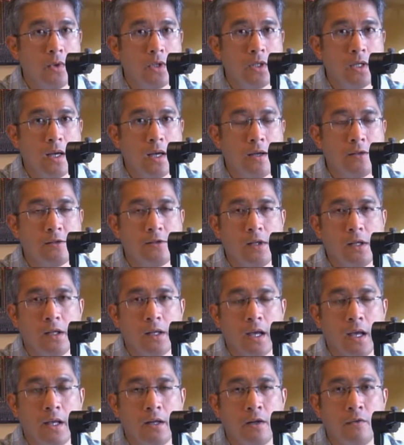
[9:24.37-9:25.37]
which has the
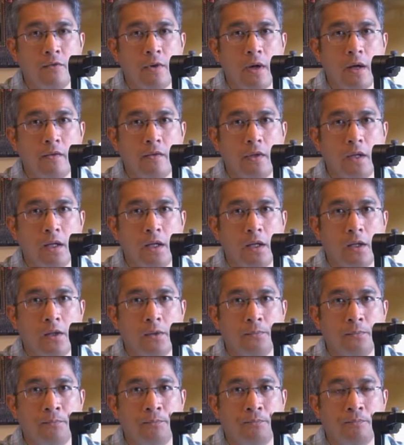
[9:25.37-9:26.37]
Canon
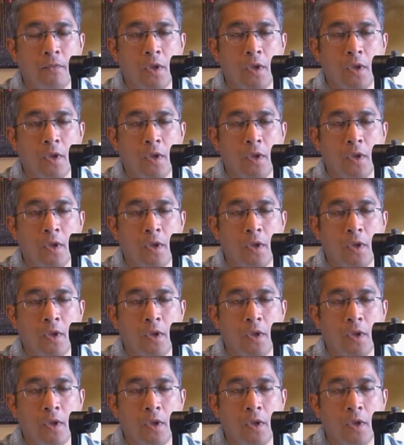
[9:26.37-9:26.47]
5D